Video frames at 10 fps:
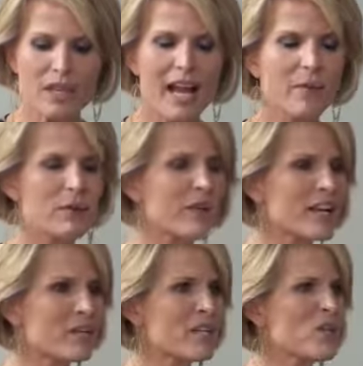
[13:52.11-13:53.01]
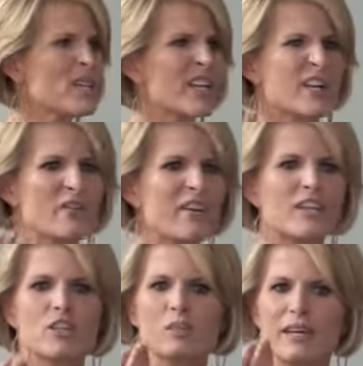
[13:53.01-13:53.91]
I wouldn't recommend using it on your
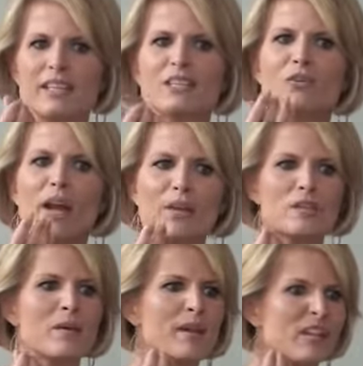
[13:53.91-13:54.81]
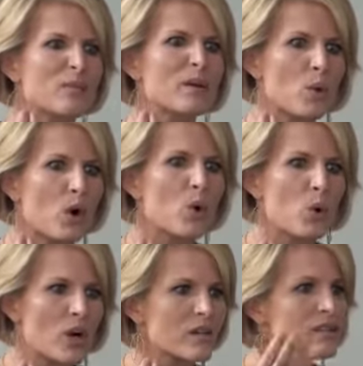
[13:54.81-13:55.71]
face just because the granules may be a little bit more
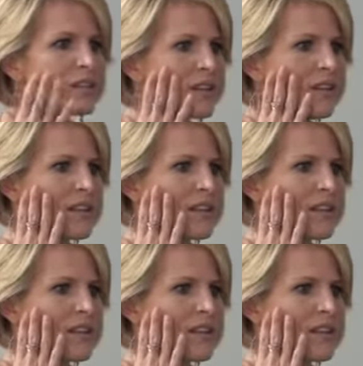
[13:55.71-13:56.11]
porous